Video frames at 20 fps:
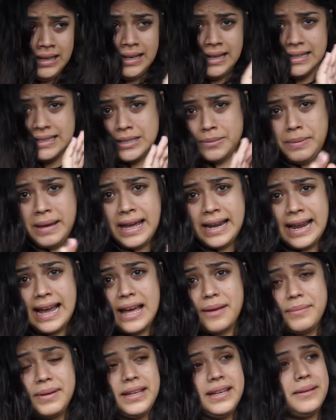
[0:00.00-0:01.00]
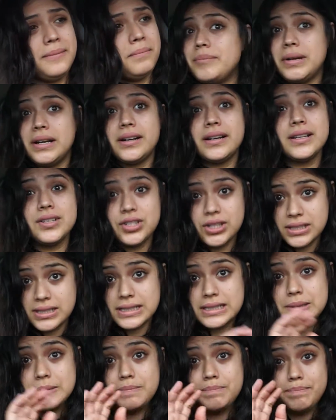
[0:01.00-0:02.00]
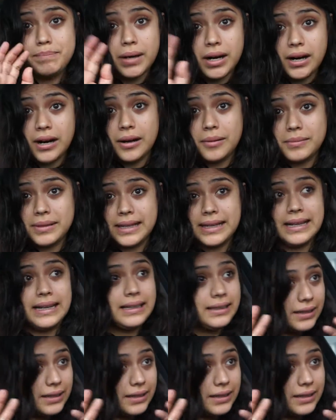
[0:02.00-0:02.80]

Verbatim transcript: it's a bad habit. American cheese is bomb. Like, I